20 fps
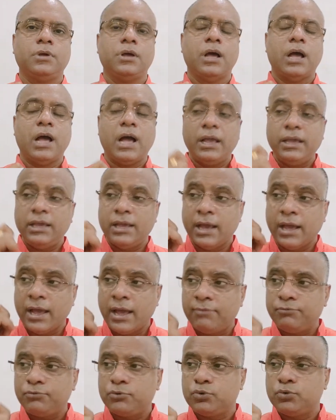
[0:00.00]
I
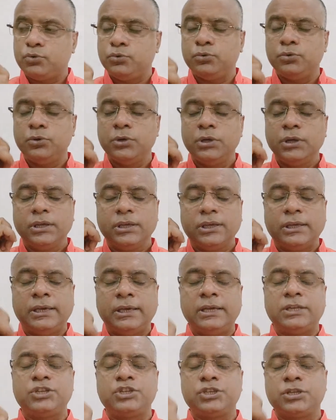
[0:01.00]
have to
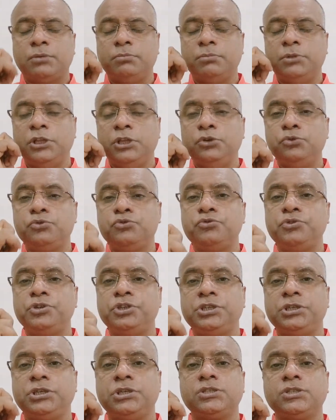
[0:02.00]
get some
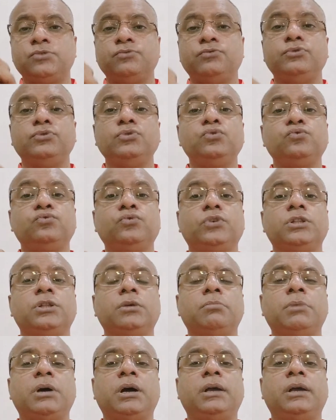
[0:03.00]
nutritious food for the
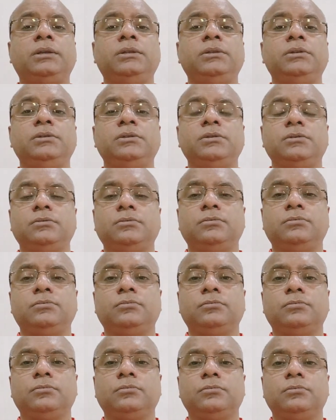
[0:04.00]
mind,
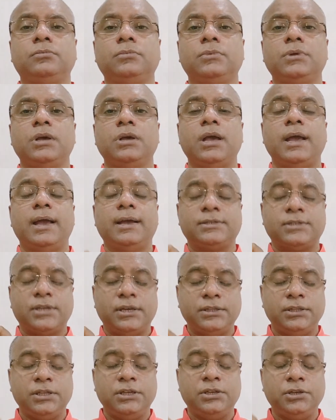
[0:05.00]
as I
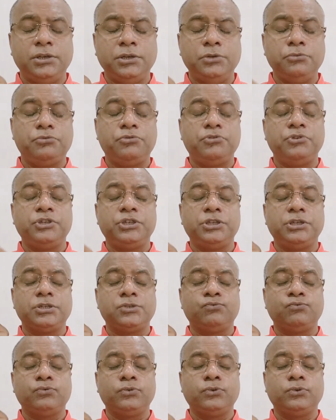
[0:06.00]
need nutritious
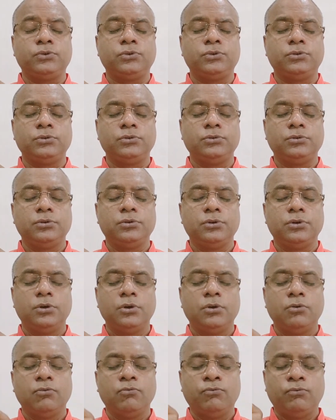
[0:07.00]
food
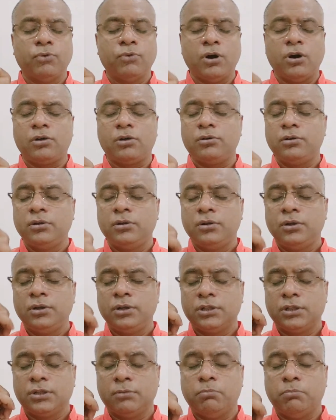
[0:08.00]
for
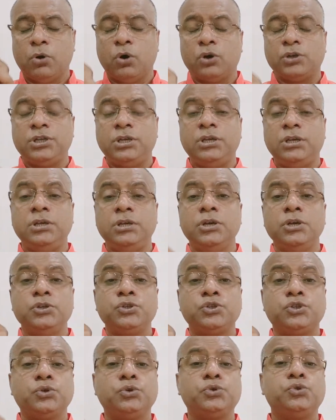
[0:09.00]
the body,
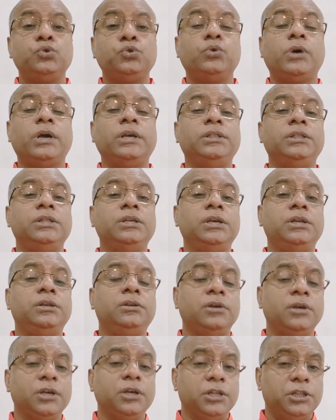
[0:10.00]
so do I
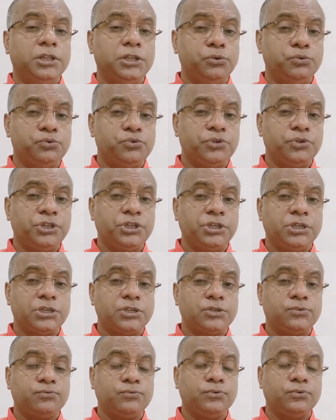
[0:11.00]
need
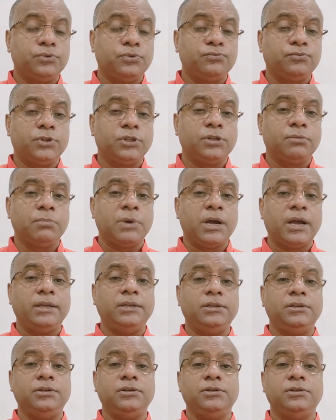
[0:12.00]
nutritious food for the
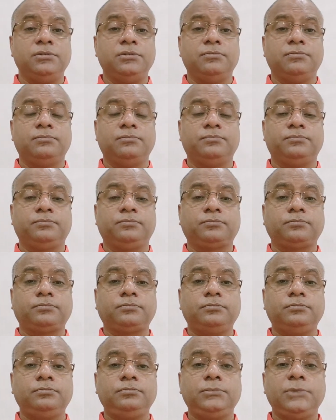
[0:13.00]
mind.
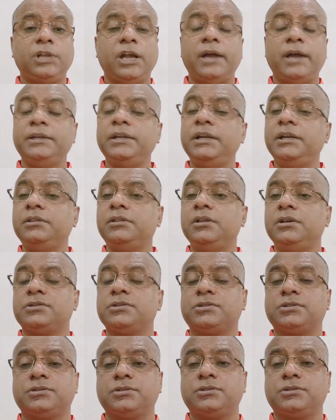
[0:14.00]
I need this.